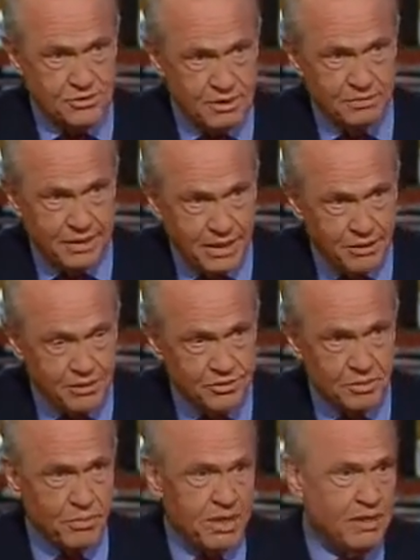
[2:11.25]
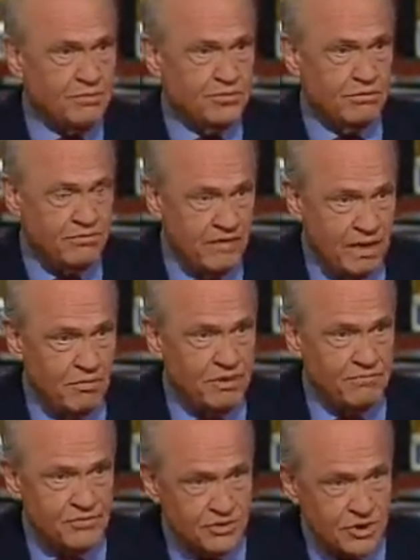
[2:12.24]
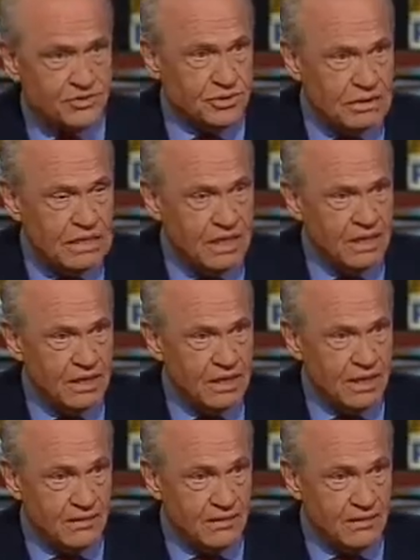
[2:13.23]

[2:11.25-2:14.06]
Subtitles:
aiders and abettors, or perhaps their family physician.